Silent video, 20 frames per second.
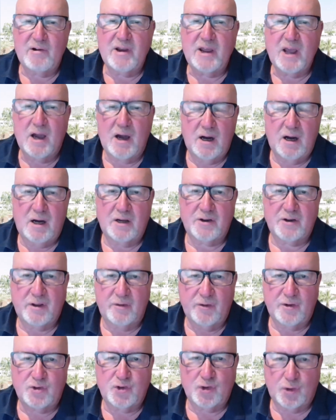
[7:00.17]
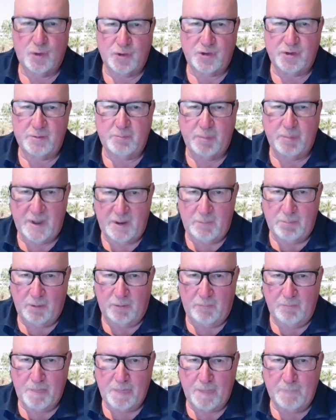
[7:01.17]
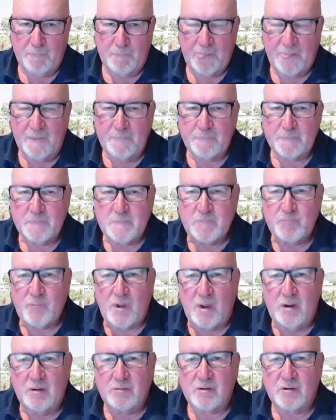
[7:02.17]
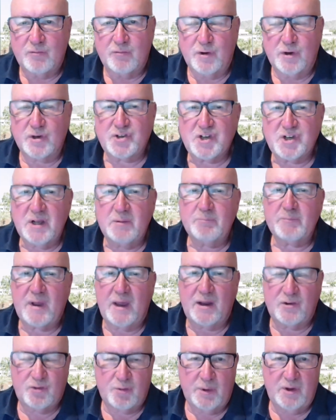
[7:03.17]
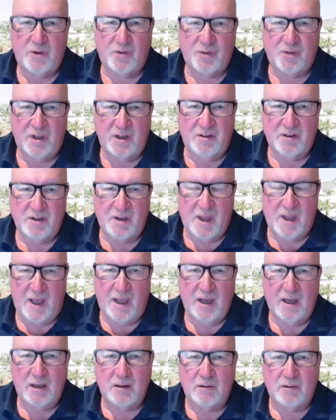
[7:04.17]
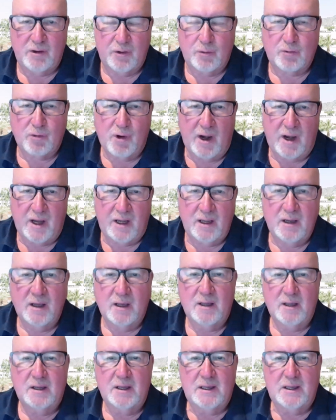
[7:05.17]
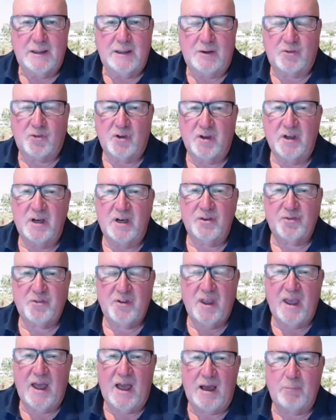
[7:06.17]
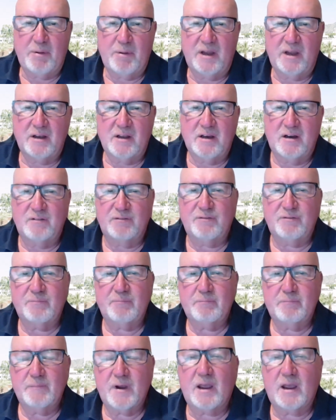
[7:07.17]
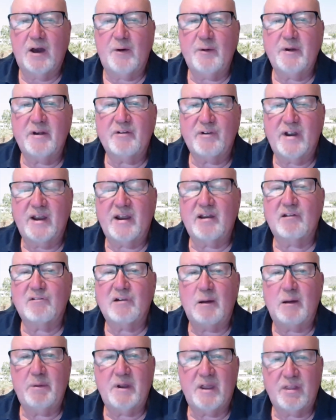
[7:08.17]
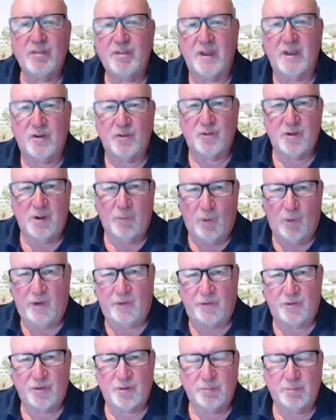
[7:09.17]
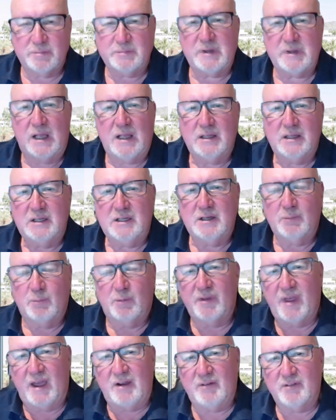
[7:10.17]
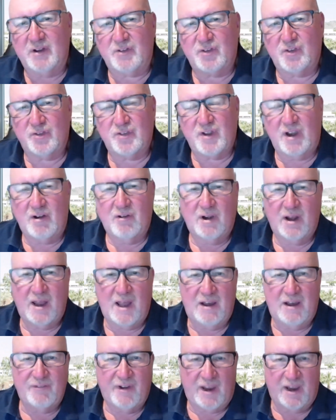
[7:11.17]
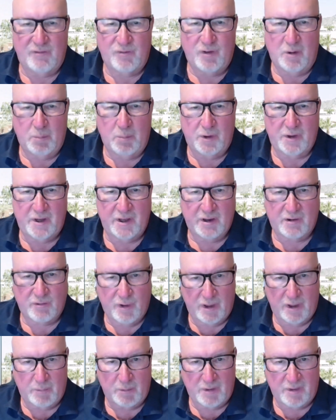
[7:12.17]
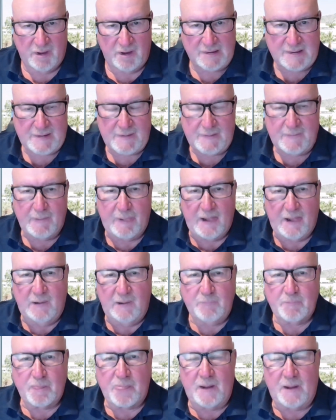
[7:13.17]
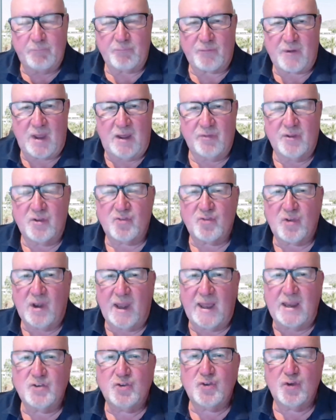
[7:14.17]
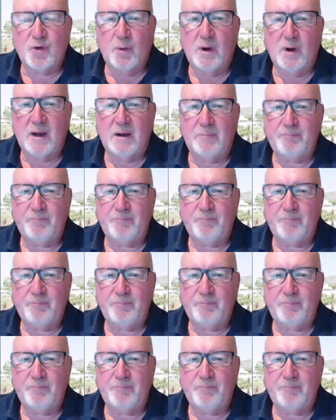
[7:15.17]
hard on the Georgian people. Russia, as we see today in Ukraine, has a nasty habit of going around grabbing things it wants without necessarily having everybody agree with it. And this led to a